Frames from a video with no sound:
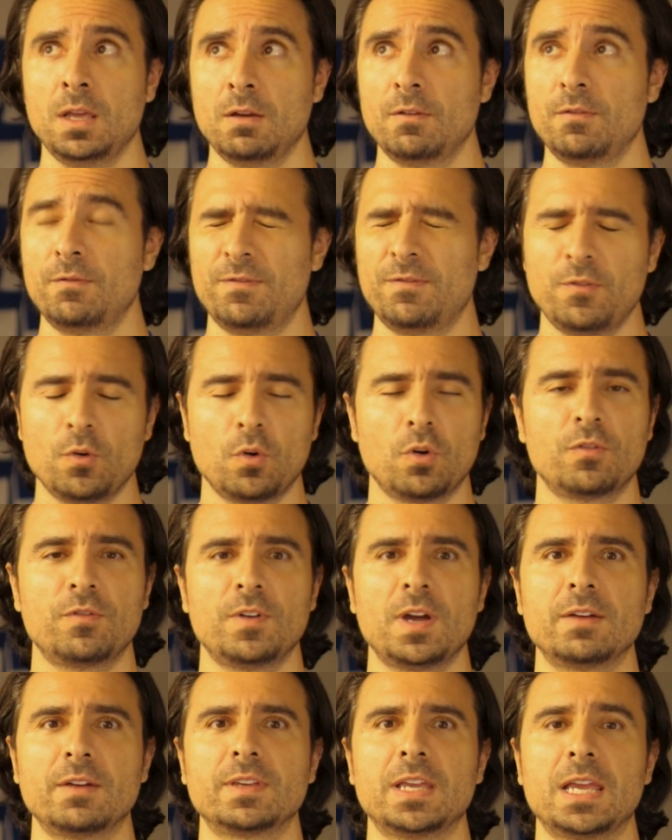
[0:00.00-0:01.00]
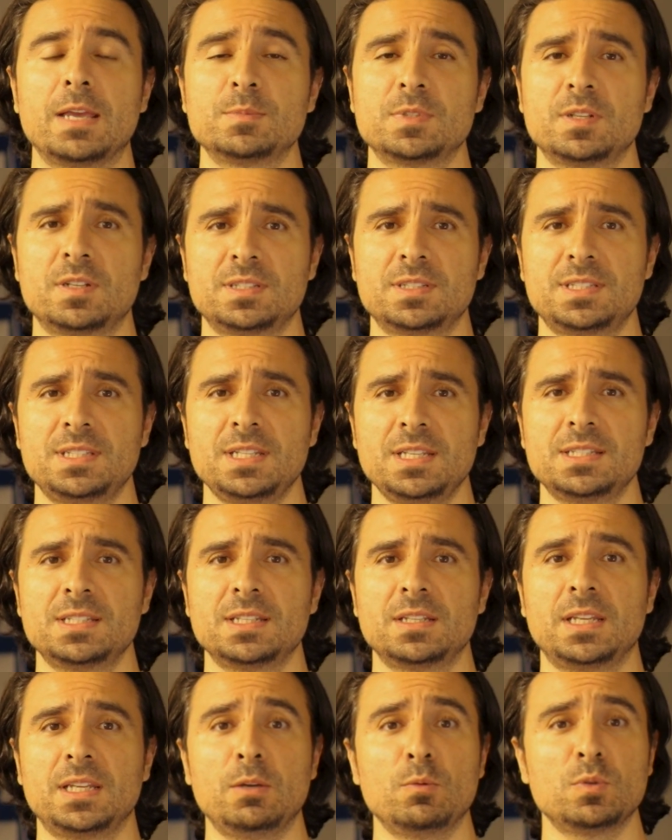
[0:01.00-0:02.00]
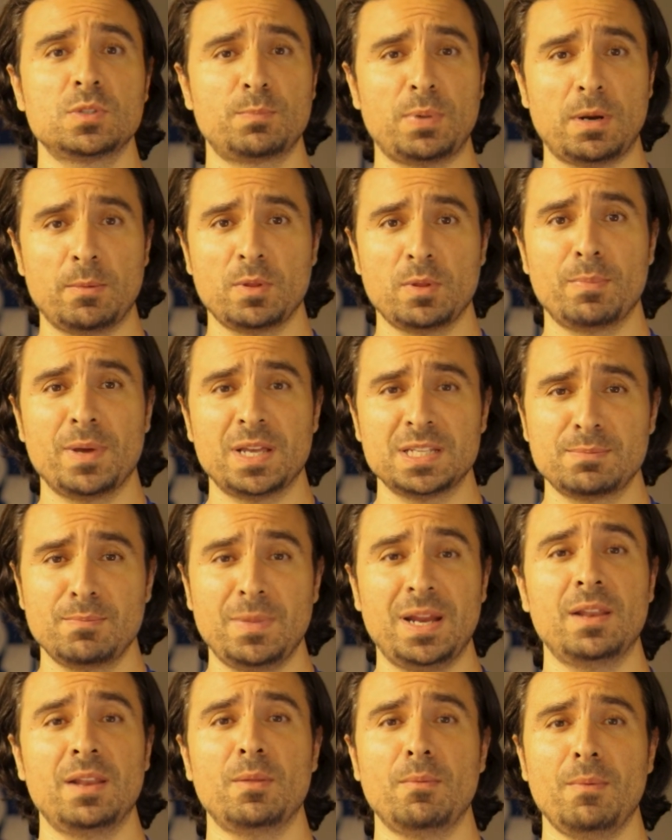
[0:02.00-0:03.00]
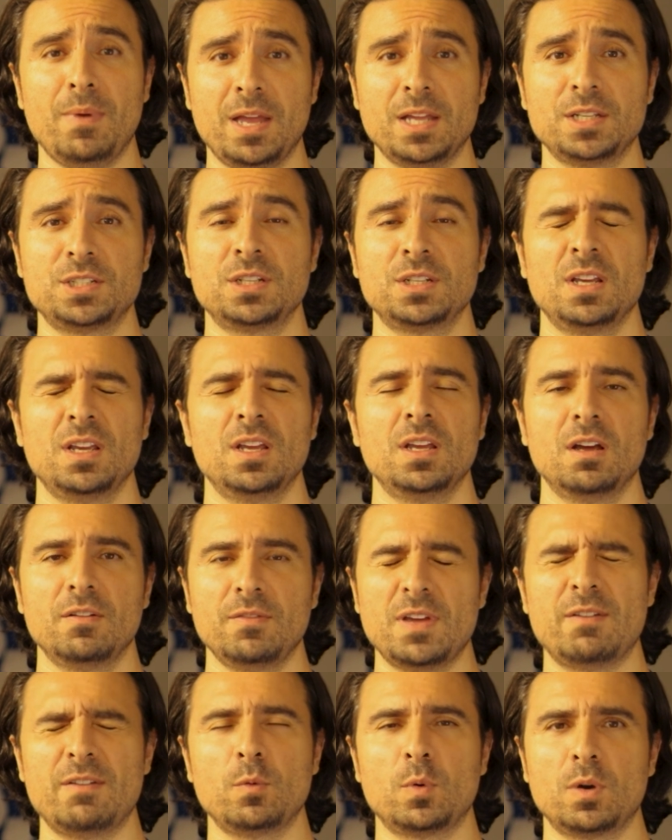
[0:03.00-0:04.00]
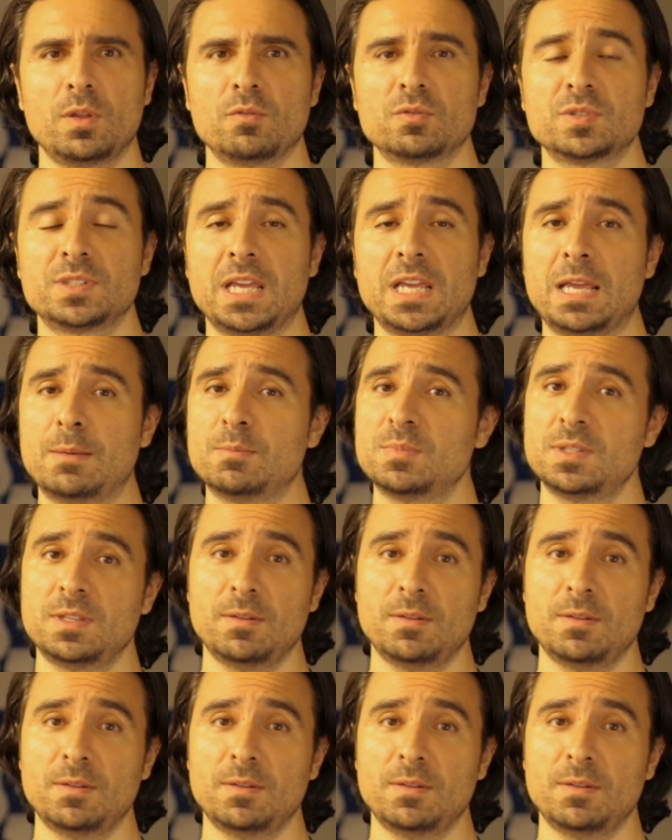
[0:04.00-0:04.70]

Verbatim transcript: four or five games of the season, he was probably the best man of the match of every one of those games.